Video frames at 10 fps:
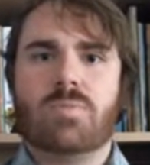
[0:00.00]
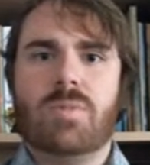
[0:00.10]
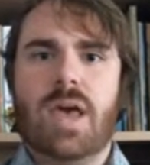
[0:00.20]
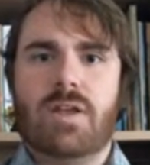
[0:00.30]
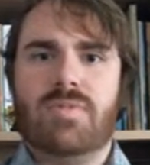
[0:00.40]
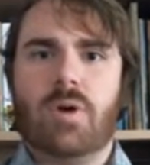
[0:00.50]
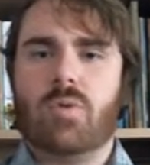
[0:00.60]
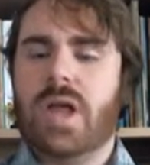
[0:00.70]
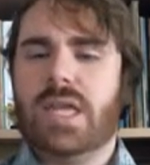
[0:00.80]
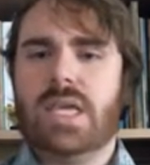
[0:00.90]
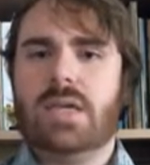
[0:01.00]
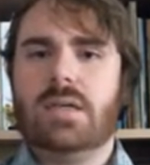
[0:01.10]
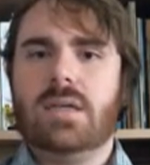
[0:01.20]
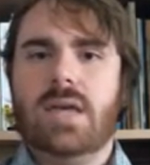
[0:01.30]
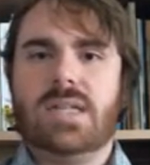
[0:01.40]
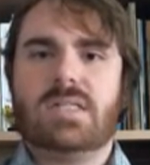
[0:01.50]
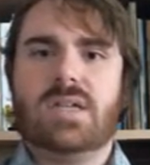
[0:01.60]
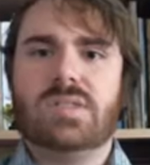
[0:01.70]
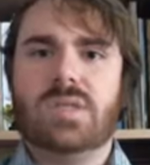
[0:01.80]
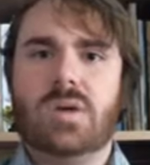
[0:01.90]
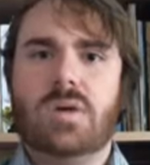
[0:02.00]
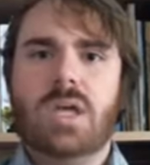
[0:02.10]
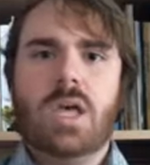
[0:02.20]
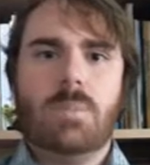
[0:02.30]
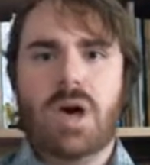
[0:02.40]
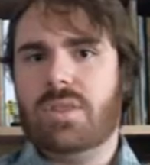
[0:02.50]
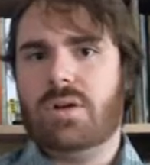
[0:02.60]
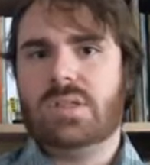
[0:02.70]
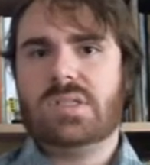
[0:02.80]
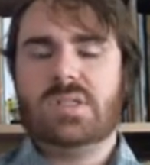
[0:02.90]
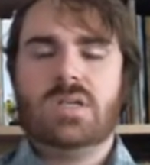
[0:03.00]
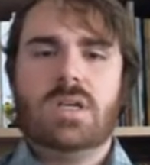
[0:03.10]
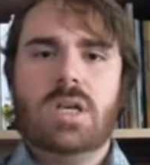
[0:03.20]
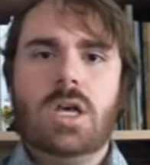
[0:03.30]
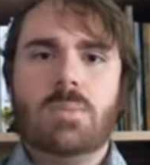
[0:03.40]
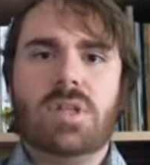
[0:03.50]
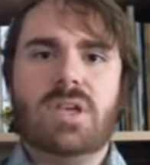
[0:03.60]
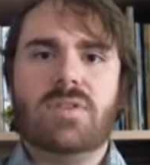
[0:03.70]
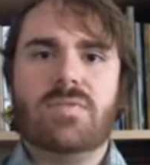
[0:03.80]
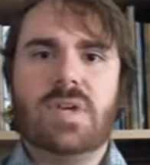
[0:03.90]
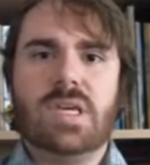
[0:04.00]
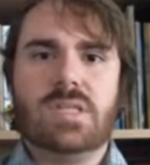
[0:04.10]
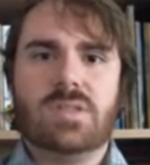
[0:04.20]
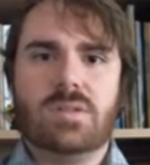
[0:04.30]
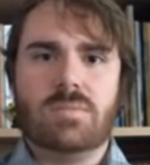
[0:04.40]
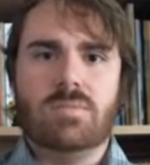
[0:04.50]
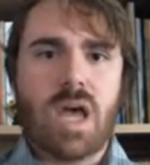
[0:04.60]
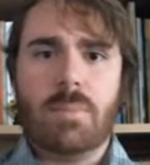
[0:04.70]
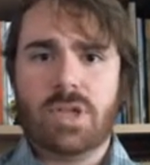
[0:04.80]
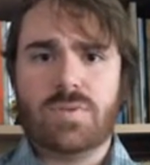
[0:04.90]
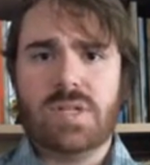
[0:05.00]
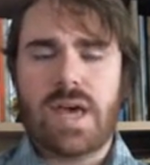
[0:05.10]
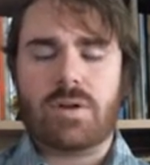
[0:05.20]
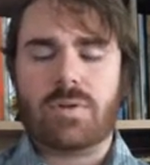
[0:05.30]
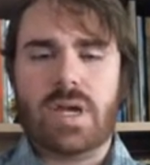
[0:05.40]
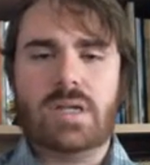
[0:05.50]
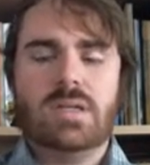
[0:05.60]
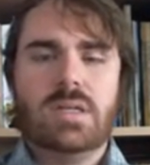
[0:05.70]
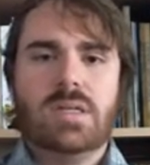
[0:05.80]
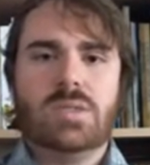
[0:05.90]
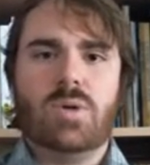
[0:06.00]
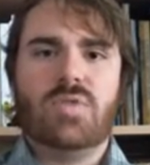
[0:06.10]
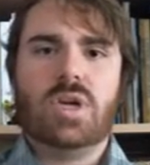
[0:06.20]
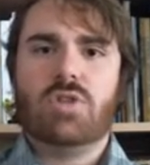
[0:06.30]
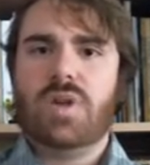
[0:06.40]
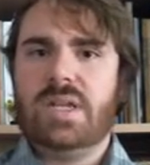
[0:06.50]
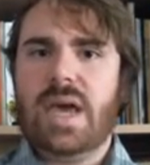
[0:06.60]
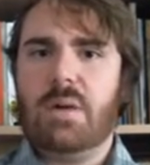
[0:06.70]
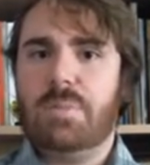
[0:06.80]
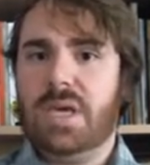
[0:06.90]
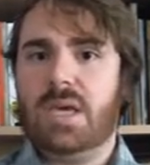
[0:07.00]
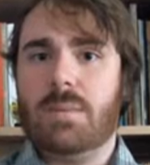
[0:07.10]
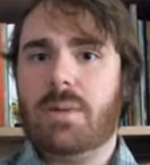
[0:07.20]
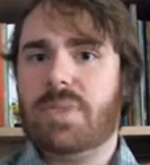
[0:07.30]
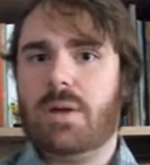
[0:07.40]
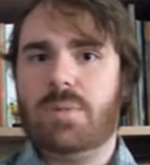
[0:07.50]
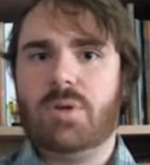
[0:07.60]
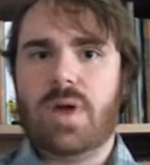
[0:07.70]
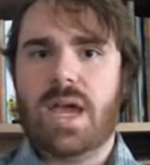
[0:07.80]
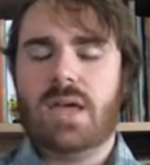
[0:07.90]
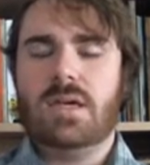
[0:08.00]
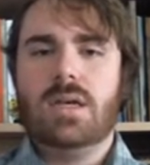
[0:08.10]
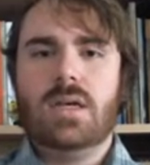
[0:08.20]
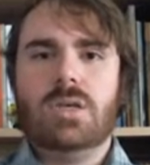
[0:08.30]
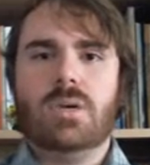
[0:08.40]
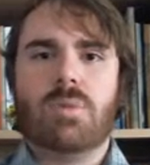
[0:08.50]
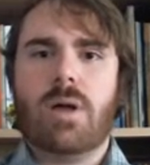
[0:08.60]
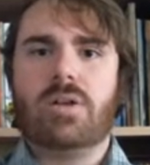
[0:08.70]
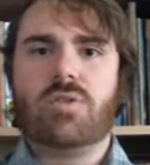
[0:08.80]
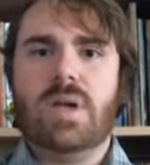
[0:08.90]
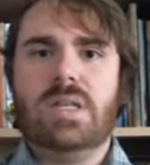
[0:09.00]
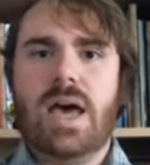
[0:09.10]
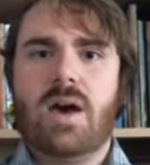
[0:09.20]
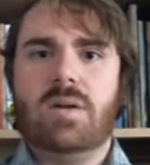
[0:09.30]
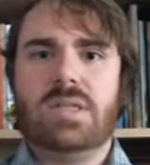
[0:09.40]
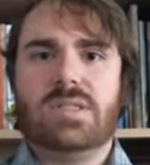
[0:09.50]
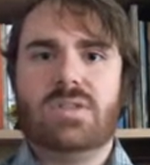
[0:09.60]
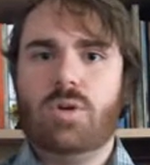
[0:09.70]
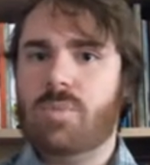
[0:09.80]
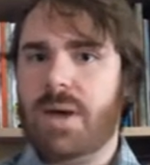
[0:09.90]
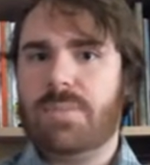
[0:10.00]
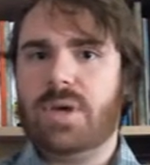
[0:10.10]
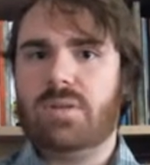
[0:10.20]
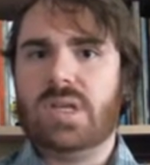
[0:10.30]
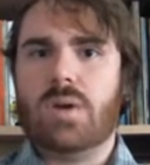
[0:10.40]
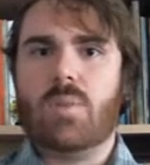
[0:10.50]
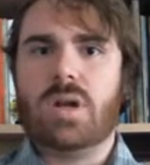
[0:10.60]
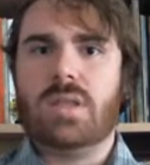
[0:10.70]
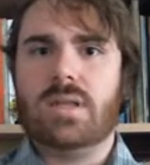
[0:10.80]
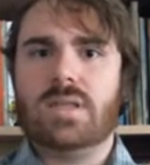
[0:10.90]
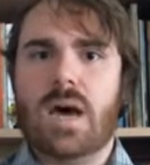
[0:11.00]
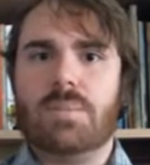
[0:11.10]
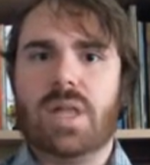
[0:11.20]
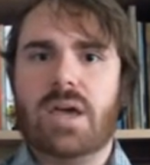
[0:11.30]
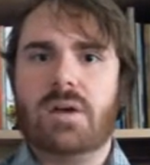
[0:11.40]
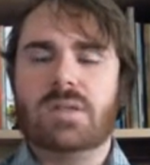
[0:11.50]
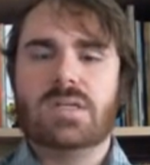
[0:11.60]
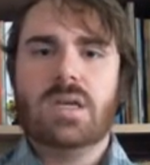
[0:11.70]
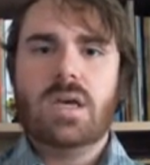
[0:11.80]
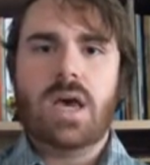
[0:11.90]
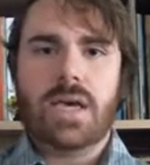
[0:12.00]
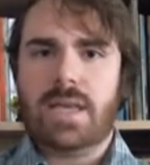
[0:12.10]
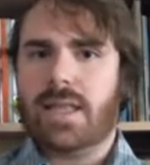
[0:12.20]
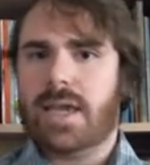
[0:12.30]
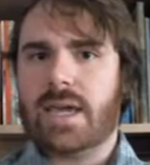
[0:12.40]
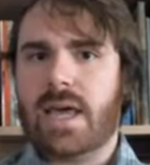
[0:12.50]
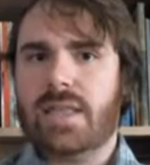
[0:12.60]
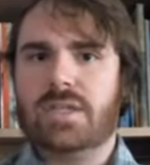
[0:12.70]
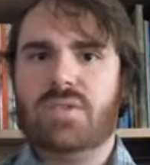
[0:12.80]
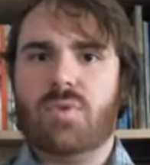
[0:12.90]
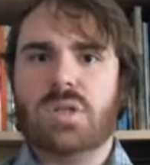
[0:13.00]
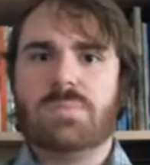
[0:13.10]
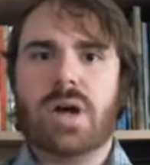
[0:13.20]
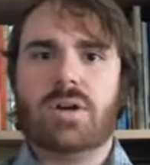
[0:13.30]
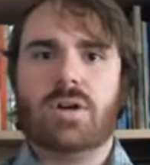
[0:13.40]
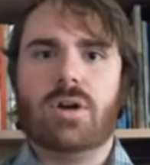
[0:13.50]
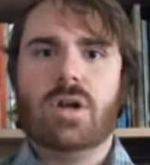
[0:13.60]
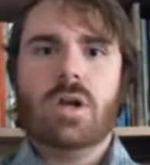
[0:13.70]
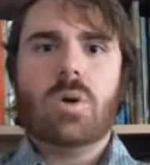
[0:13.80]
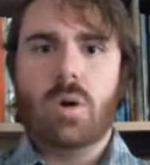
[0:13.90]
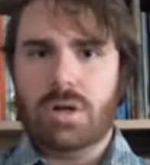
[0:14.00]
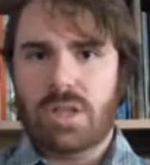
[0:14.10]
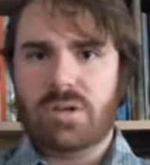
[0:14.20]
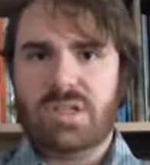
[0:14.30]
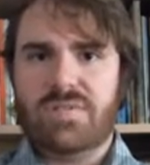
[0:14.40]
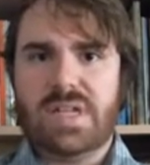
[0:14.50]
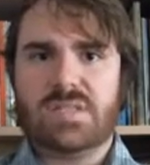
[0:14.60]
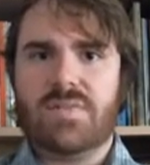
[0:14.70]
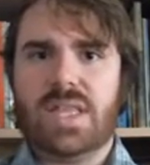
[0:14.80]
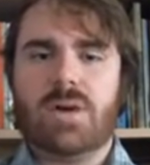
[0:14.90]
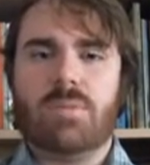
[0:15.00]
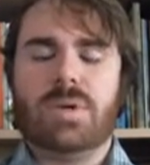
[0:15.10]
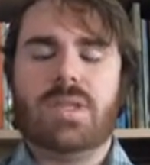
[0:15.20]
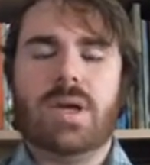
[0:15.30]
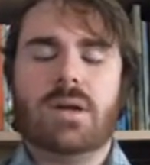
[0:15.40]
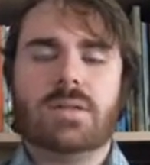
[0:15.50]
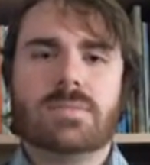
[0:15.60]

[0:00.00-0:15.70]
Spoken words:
NFL ready as Tunsil, but others believe is not much of a downgrade. So if you could trade down, pick him up, that would be great. You could probably trade down and still might be able to get one of the top players, again, like a guy like DeForest Buckner, or another defensive end that will be there.